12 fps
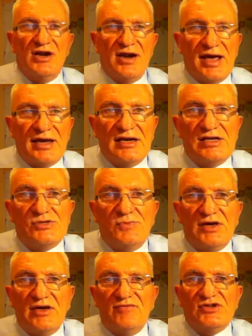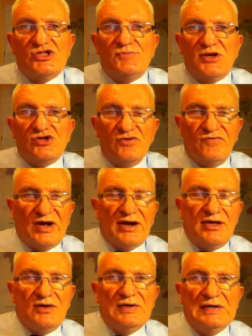are likely to be of a special
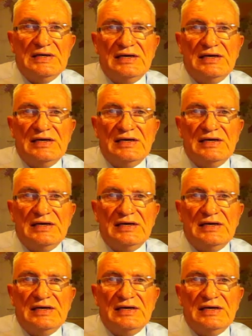value